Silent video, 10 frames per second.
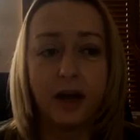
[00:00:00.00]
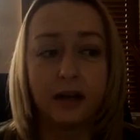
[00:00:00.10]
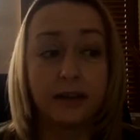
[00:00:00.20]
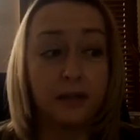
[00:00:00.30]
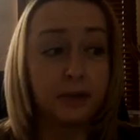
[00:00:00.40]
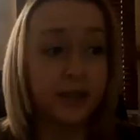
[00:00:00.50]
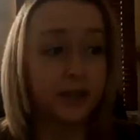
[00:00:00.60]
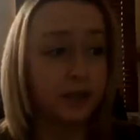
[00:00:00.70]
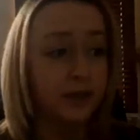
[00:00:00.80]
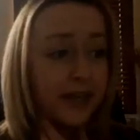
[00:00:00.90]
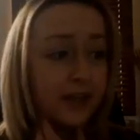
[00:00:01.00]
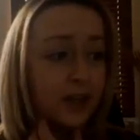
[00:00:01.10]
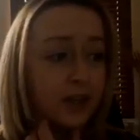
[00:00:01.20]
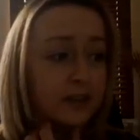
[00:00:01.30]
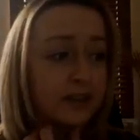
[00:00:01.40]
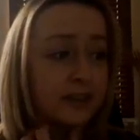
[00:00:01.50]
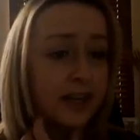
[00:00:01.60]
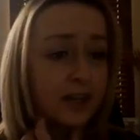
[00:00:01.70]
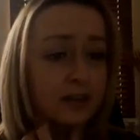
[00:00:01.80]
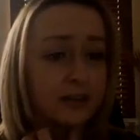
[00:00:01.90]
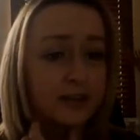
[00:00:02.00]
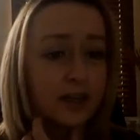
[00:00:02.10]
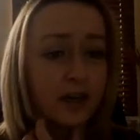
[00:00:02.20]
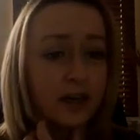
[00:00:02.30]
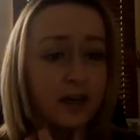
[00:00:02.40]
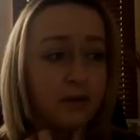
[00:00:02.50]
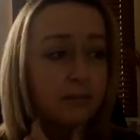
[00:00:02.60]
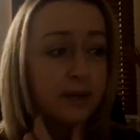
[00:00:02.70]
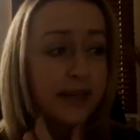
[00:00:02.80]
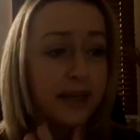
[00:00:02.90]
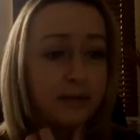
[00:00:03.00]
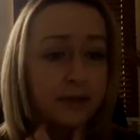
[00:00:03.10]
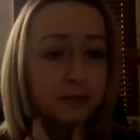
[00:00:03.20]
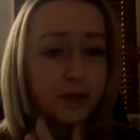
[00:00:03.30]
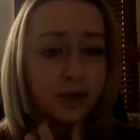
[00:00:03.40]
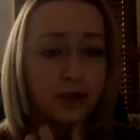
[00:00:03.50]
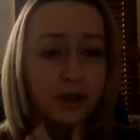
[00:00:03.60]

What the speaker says: template together, a sales playbook,